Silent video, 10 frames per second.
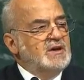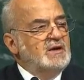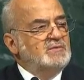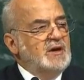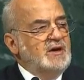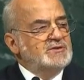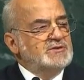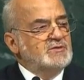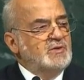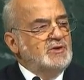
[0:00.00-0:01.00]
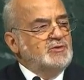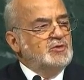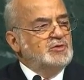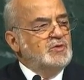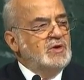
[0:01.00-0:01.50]

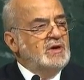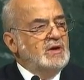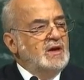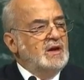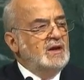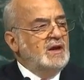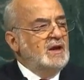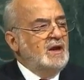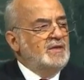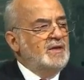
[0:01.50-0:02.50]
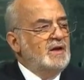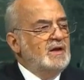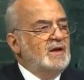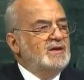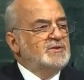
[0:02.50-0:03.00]
jurisdiction when it
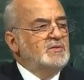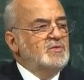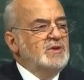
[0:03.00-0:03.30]
comes